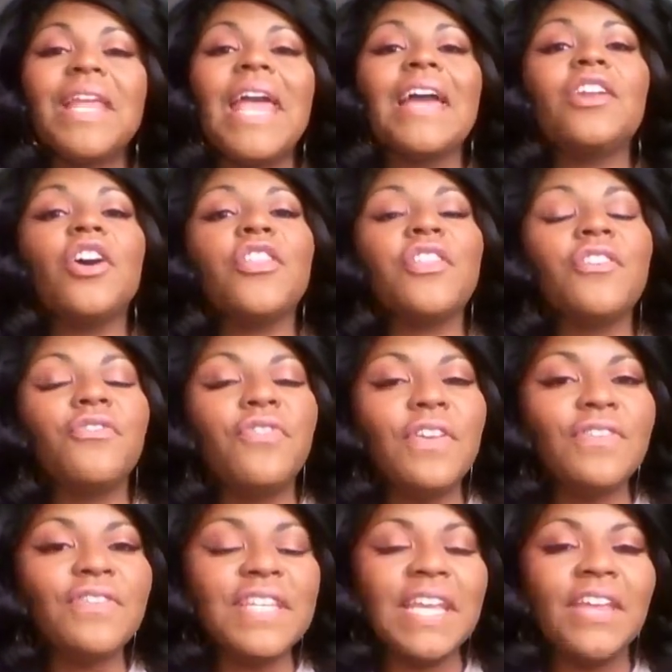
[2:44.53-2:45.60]
And on the
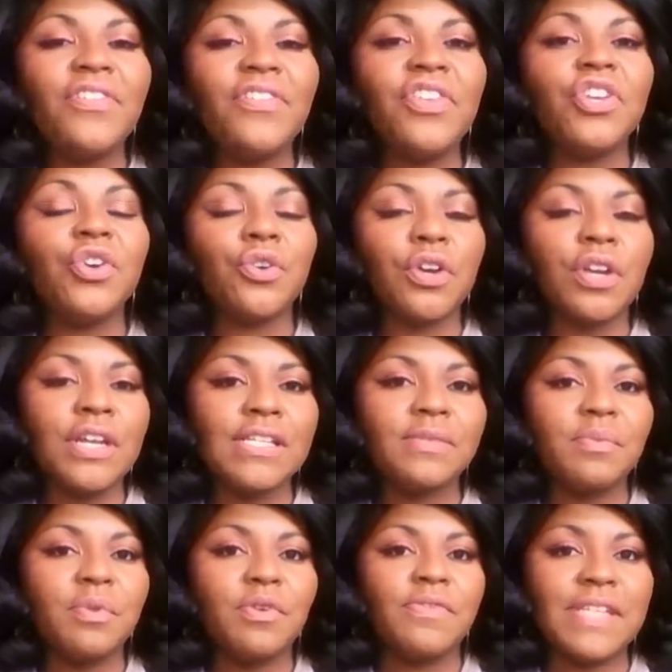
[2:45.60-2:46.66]
15th,
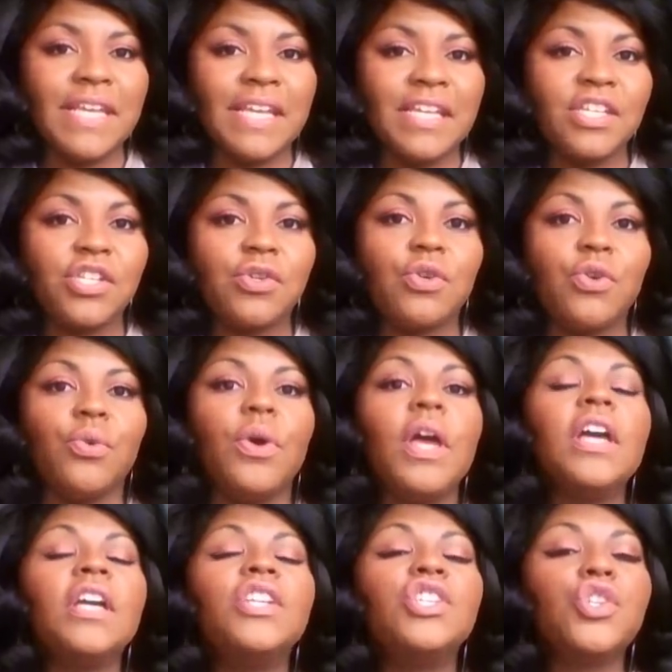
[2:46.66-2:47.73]
Uranus moves into
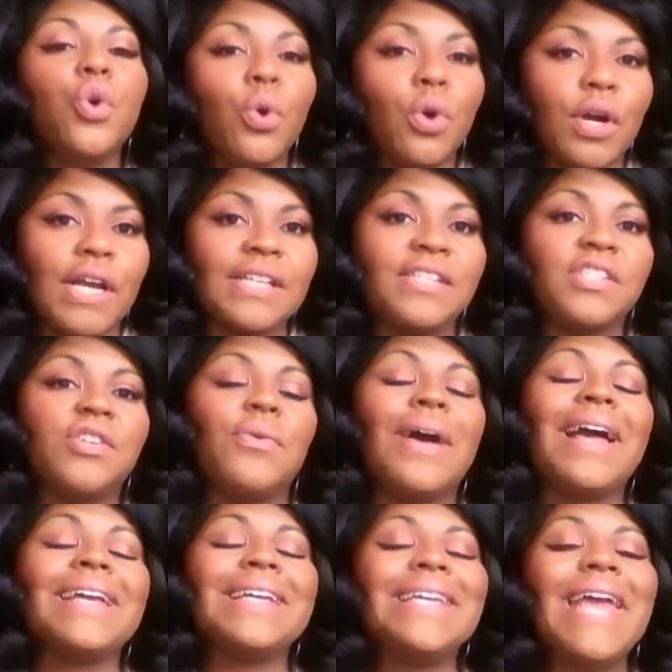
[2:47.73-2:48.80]
Taurus. So
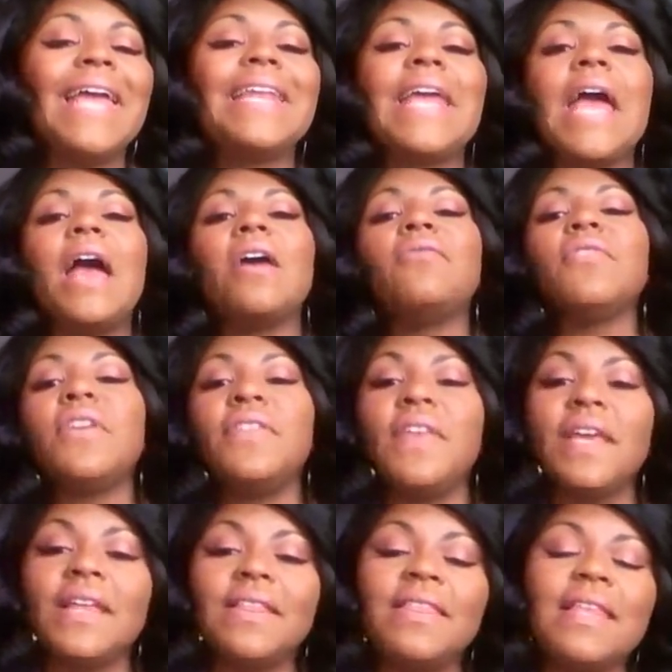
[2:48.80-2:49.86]
again,
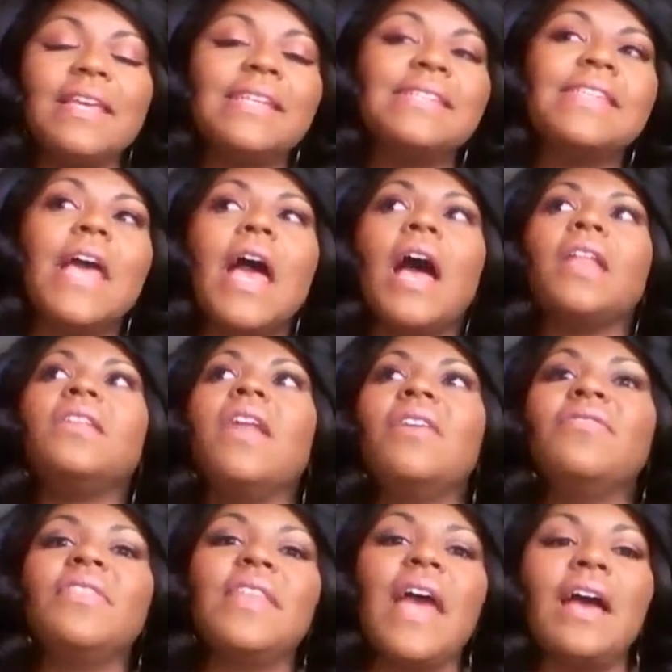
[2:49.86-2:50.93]
everything in this
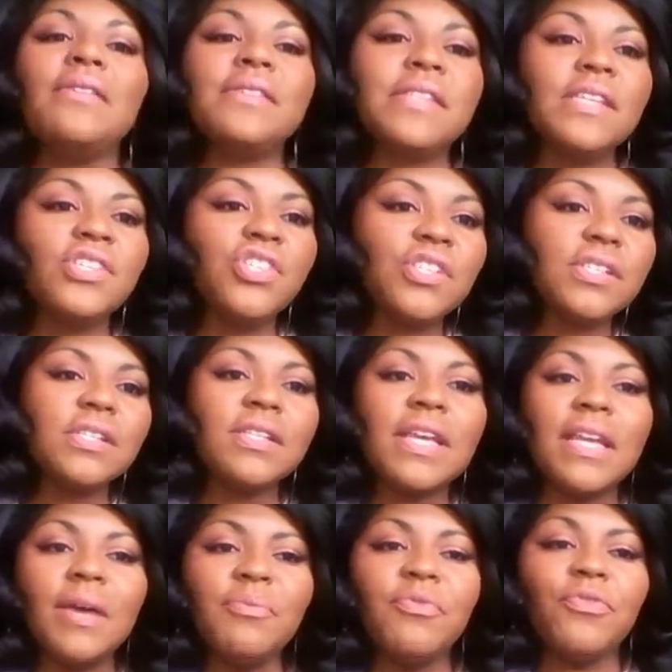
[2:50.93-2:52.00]
11th house is just
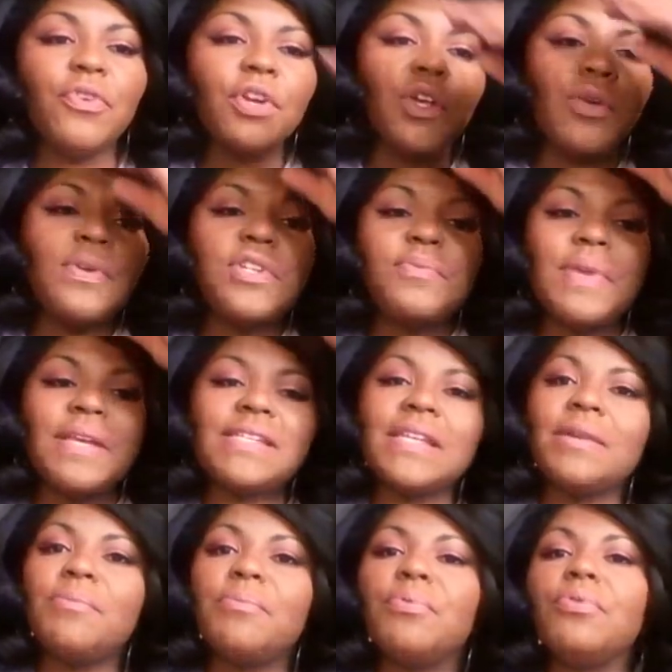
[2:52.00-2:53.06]
lit up for you, which makes it
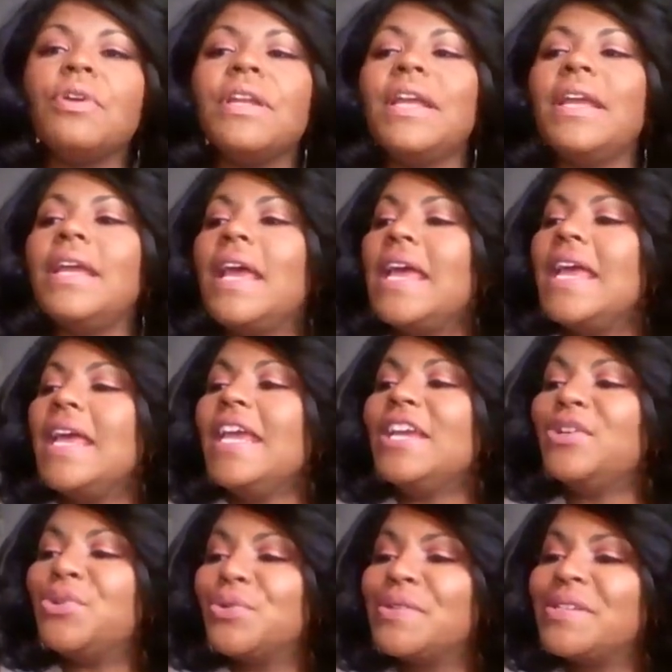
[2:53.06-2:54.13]
a pretty
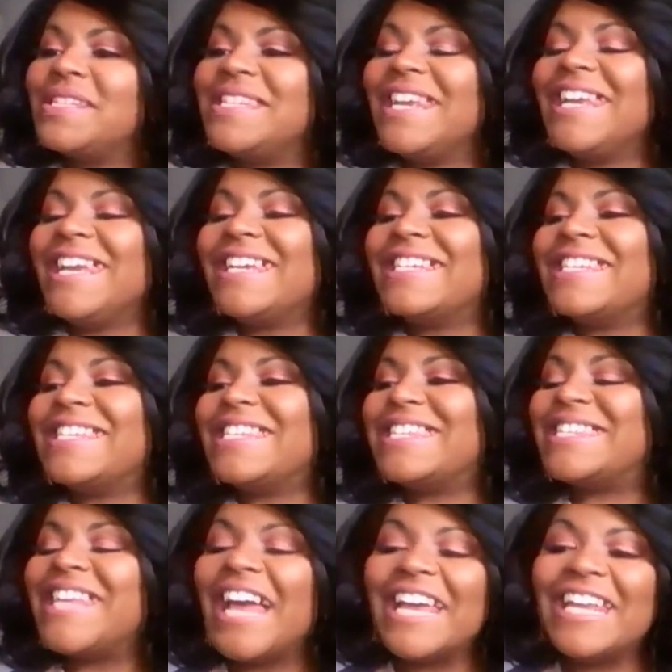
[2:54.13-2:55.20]
interesting,
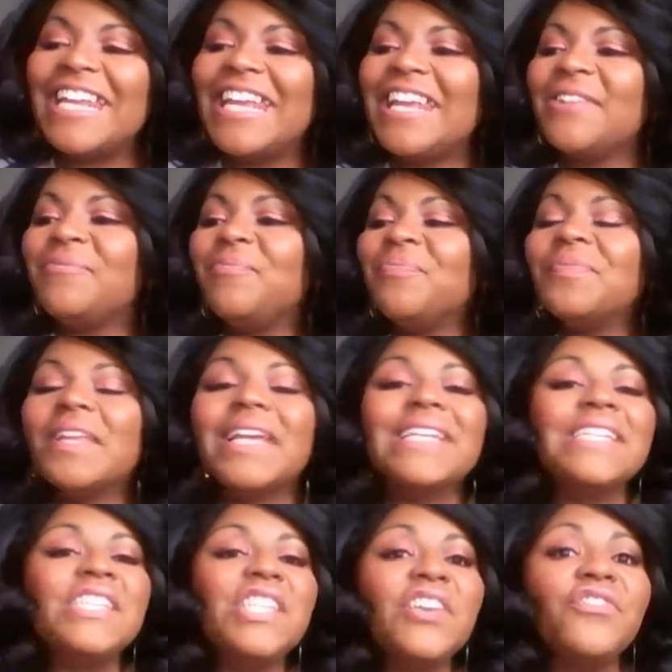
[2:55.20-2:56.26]
exciting,
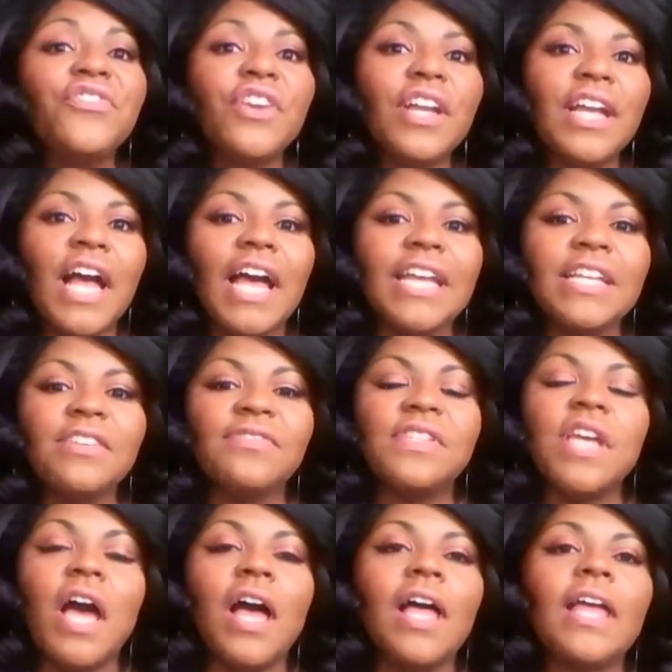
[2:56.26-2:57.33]
different kind of
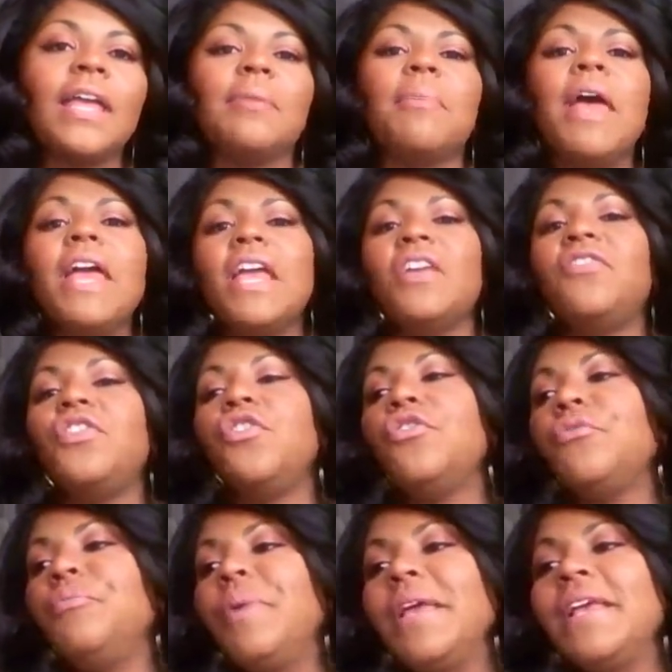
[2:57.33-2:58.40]
time. If
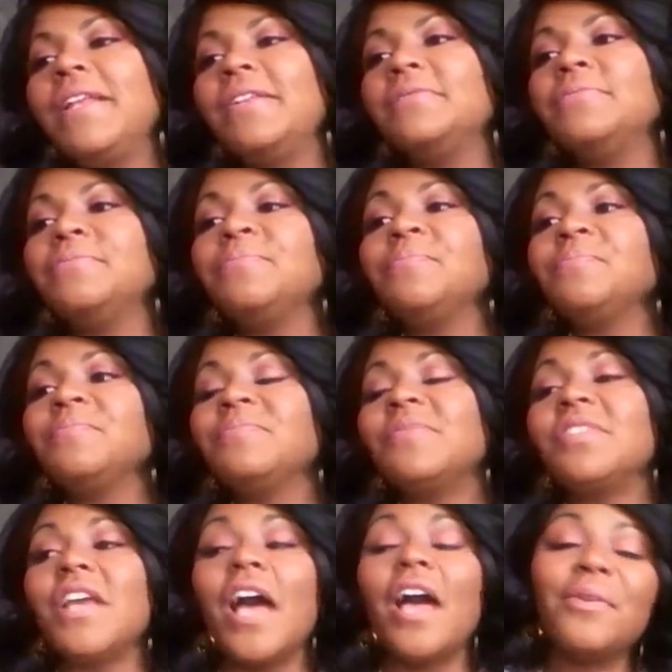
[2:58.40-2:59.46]
you've been
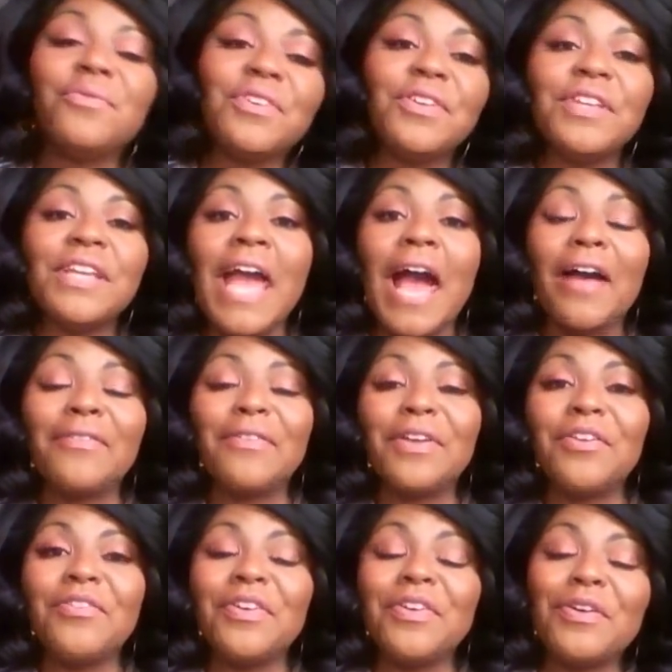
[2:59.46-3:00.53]
not really
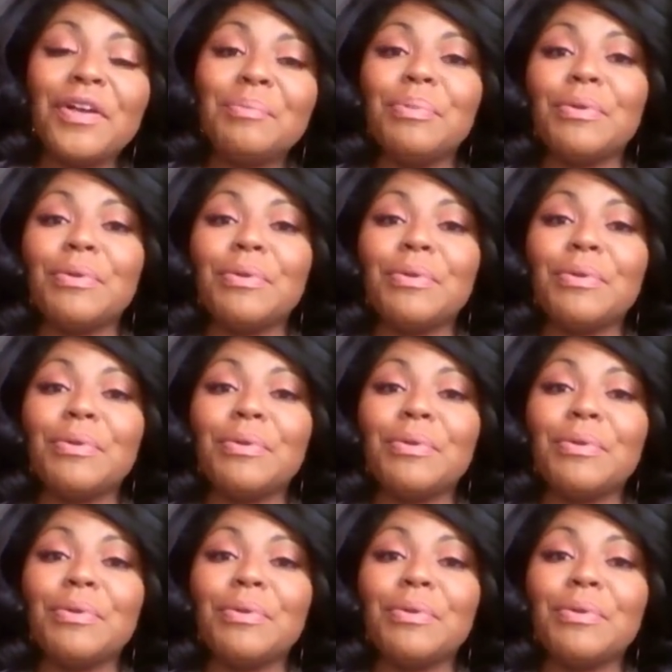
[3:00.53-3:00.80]
having a very